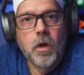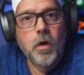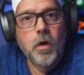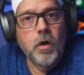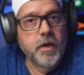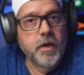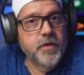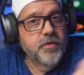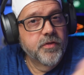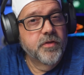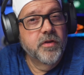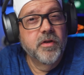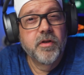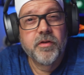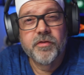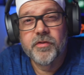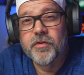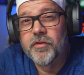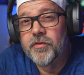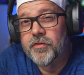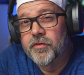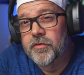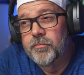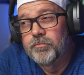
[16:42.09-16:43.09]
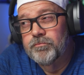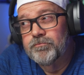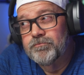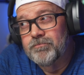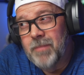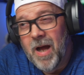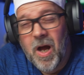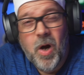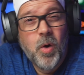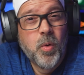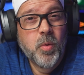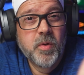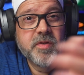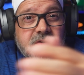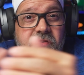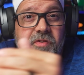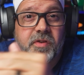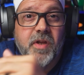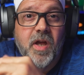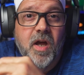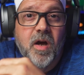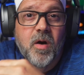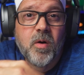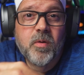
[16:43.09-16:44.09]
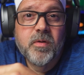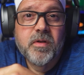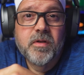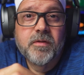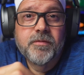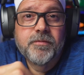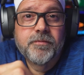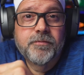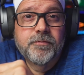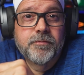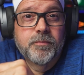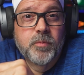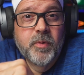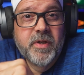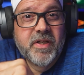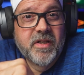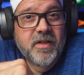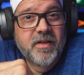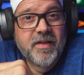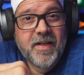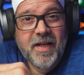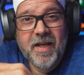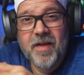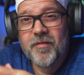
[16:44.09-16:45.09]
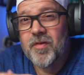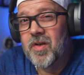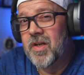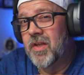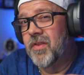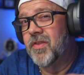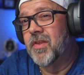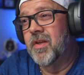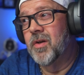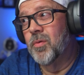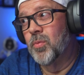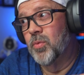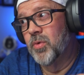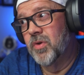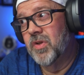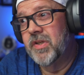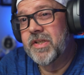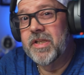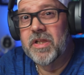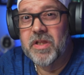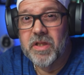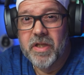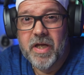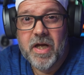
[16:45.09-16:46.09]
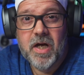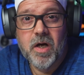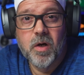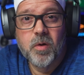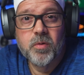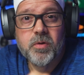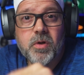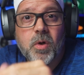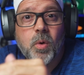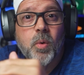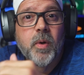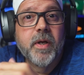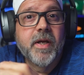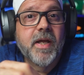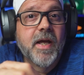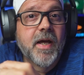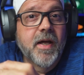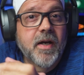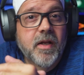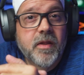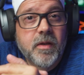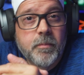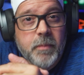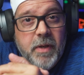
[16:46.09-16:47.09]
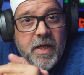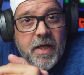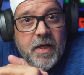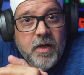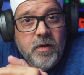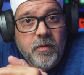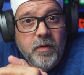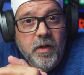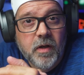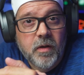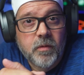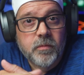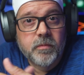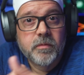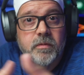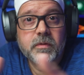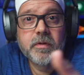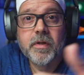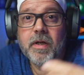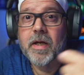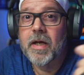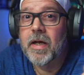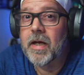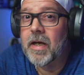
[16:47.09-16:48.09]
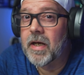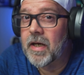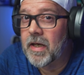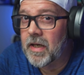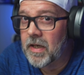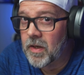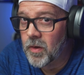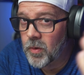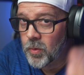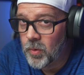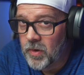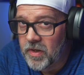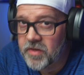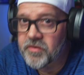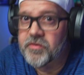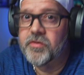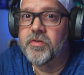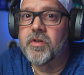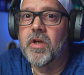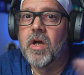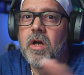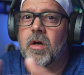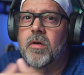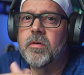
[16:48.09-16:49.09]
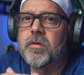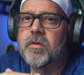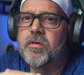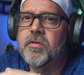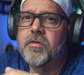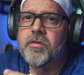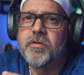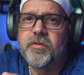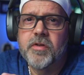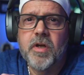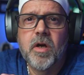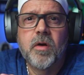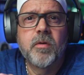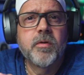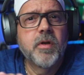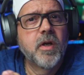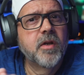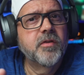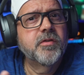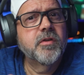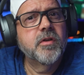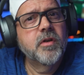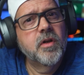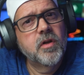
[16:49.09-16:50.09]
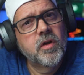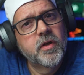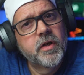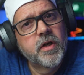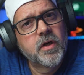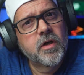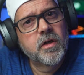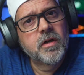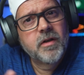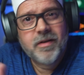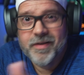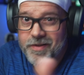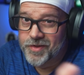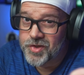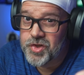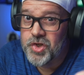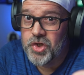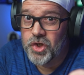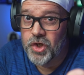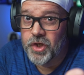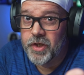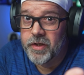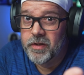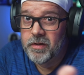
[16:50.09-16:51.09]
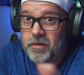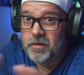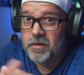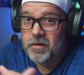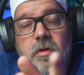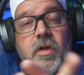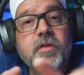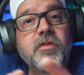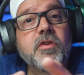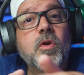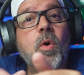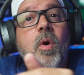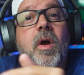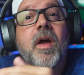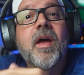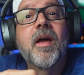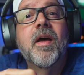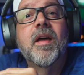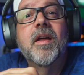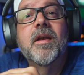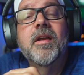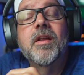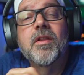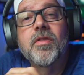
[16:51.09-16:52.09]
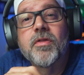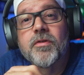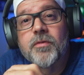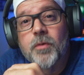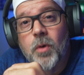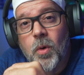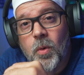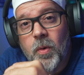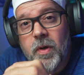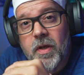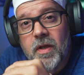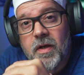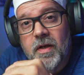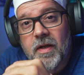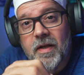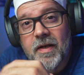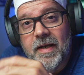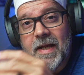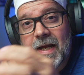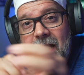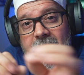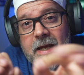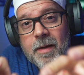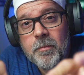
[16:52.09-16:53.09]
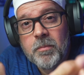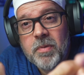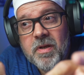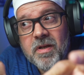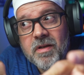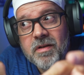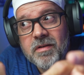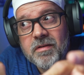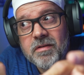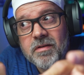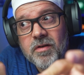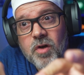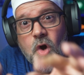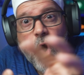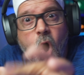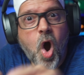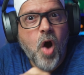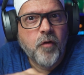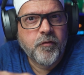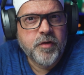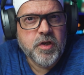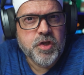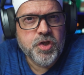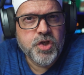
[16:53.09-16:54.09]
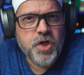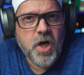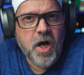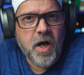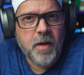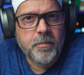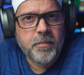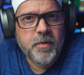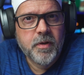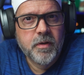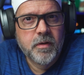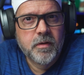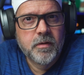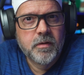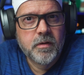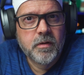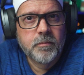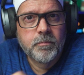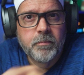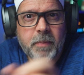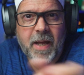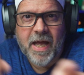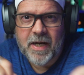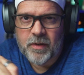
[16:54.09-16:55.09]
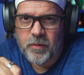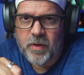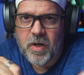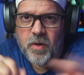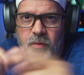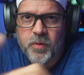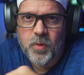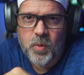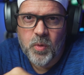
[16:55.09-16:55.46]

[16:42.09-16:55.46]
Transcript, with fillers: All right, this is how it would sound if we didn't have anything really loud going on in the background. How do I sound? Does it sound nice and clear? It should. Let's go ahead and throw in an ambient coffee shop background